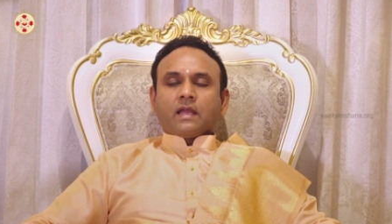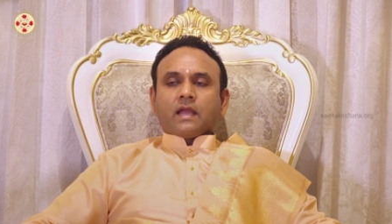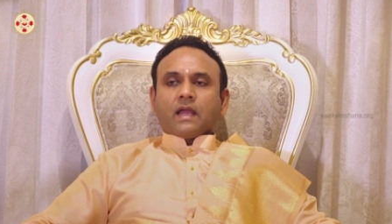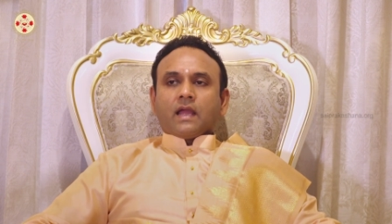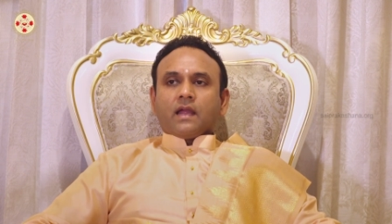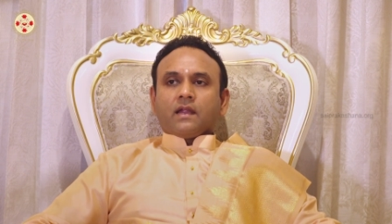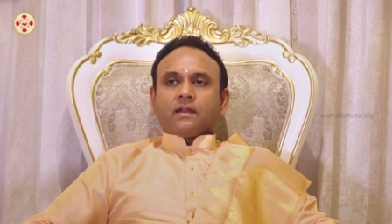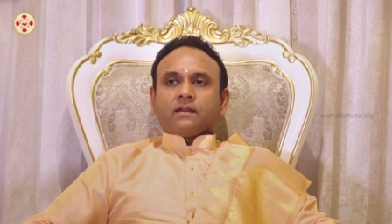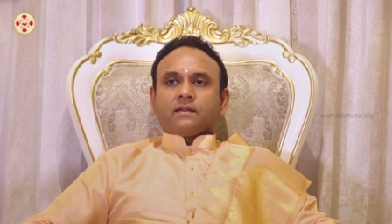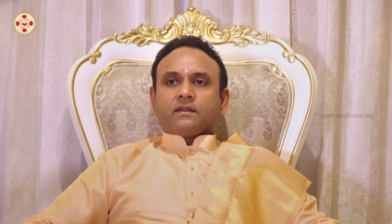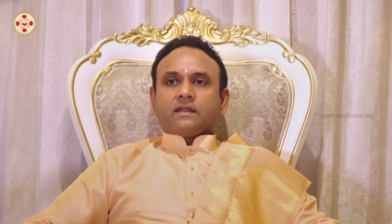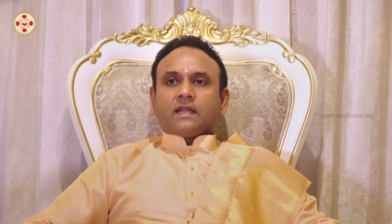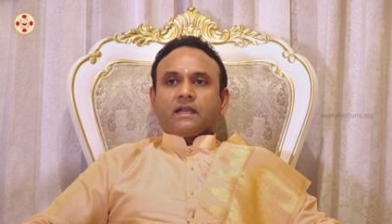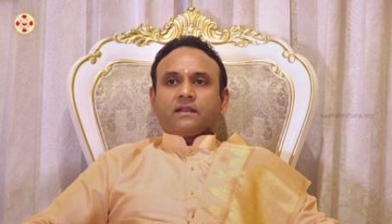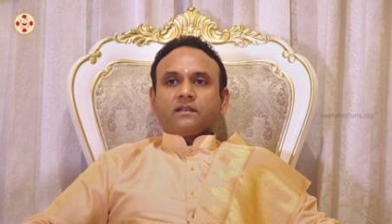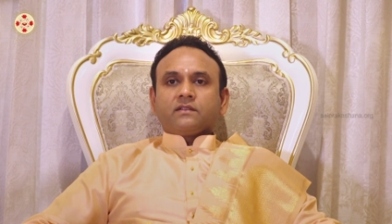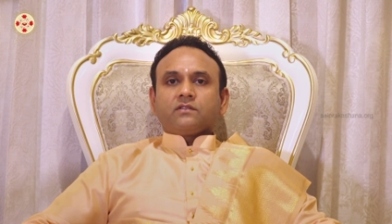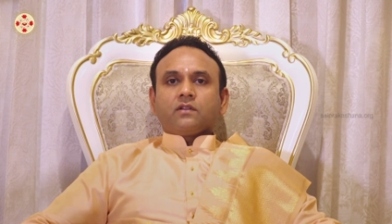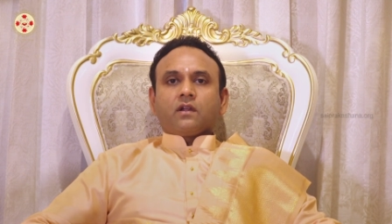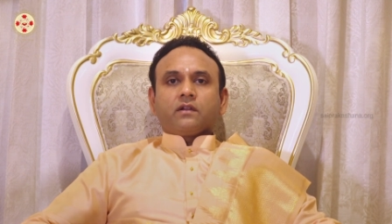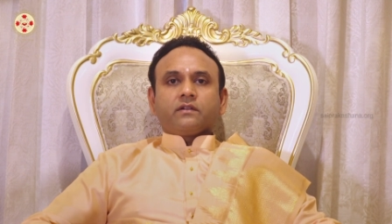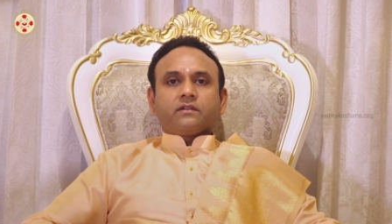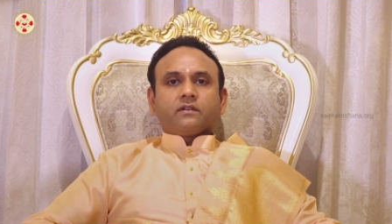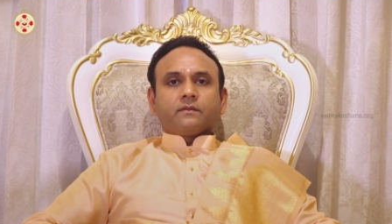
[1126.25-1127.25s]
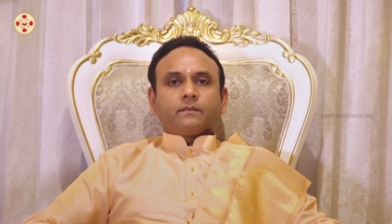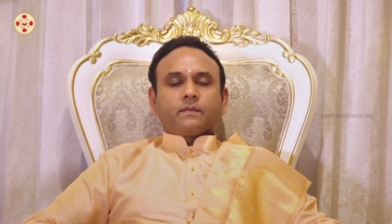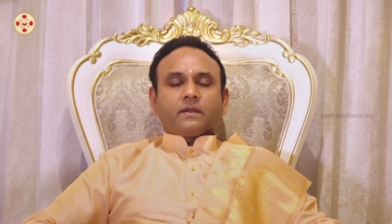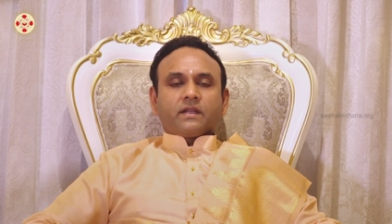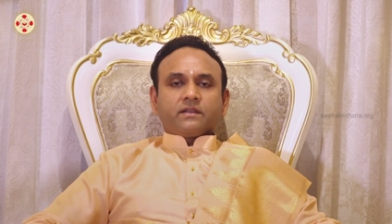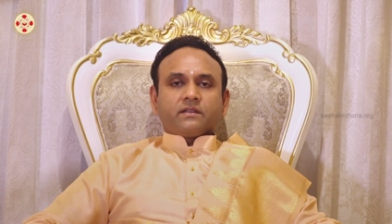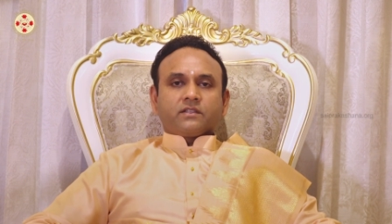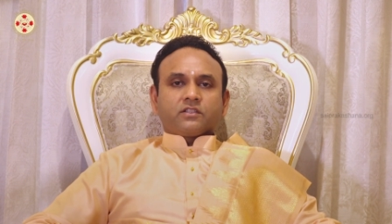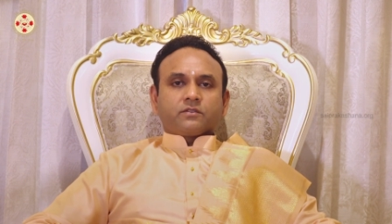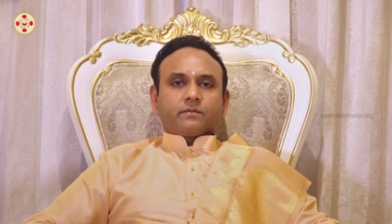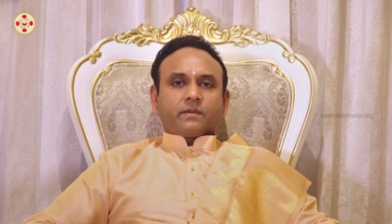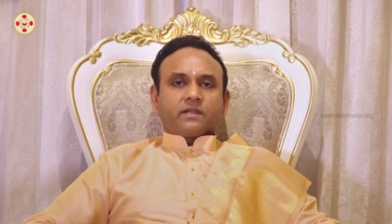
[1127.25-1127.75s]
and that is not
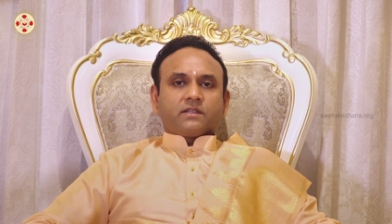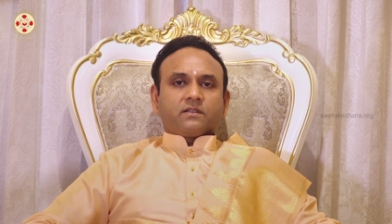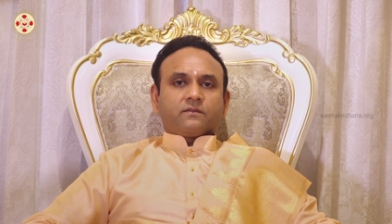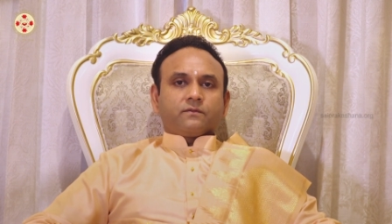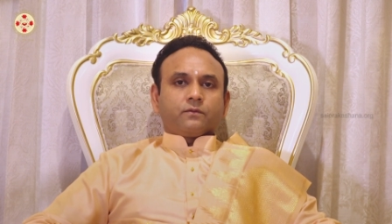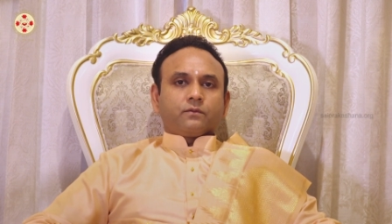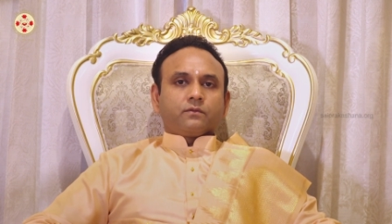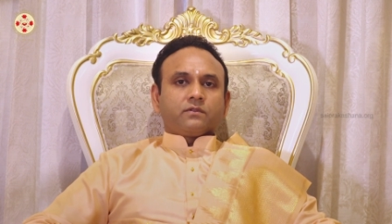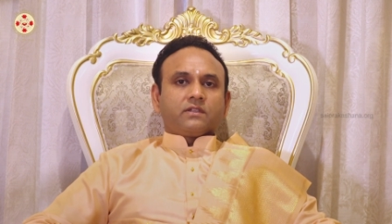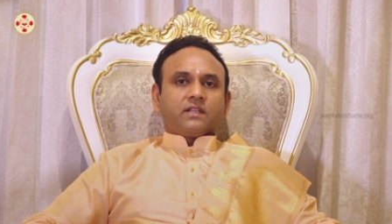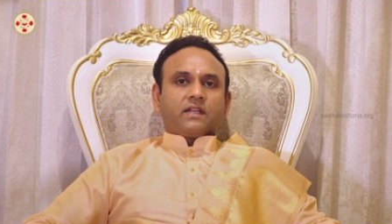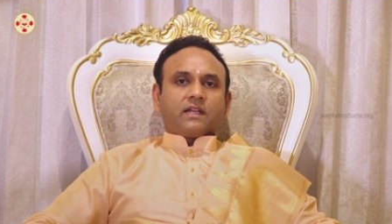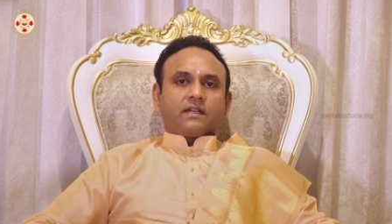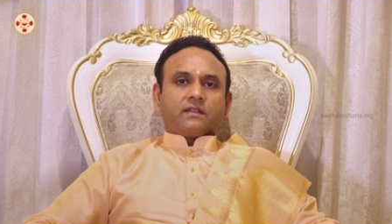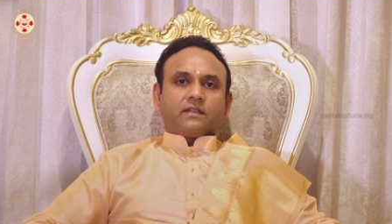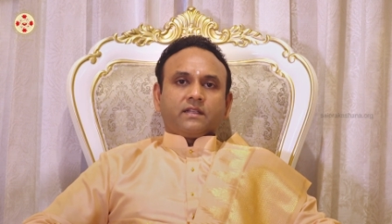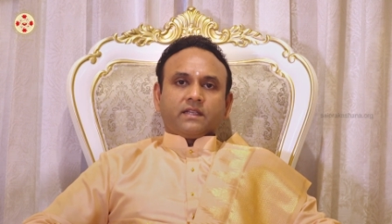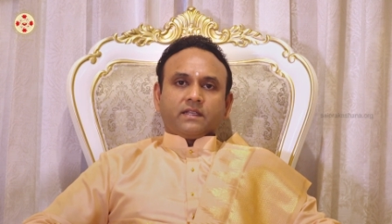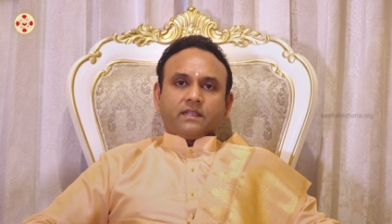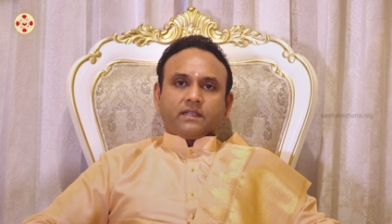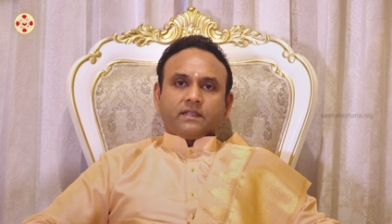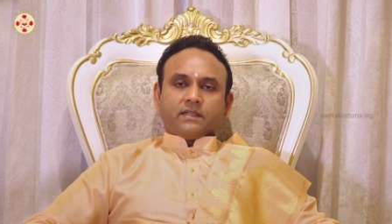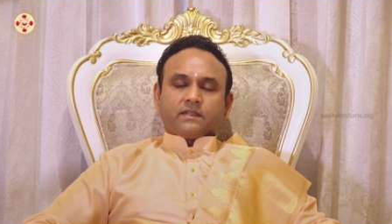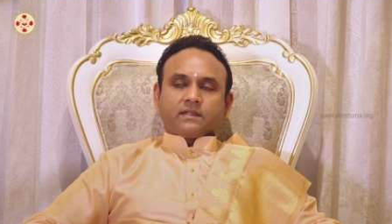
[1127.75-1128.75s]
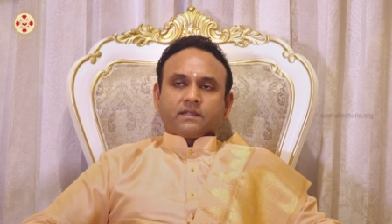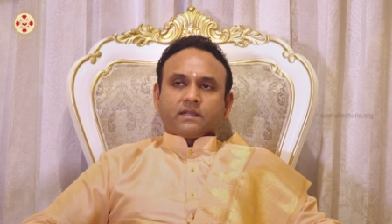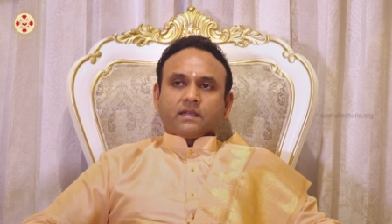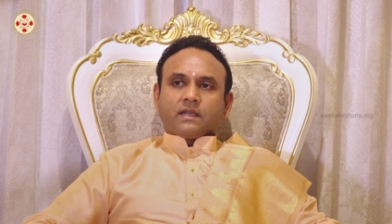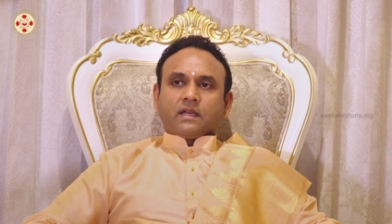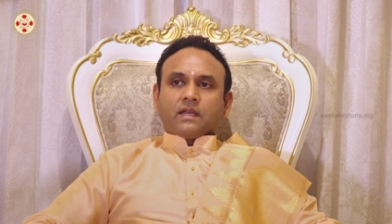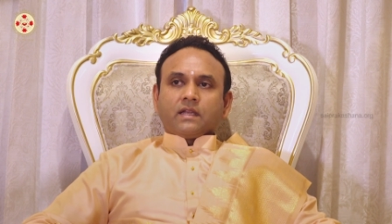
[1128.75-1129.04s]
replenished by the food that they eat.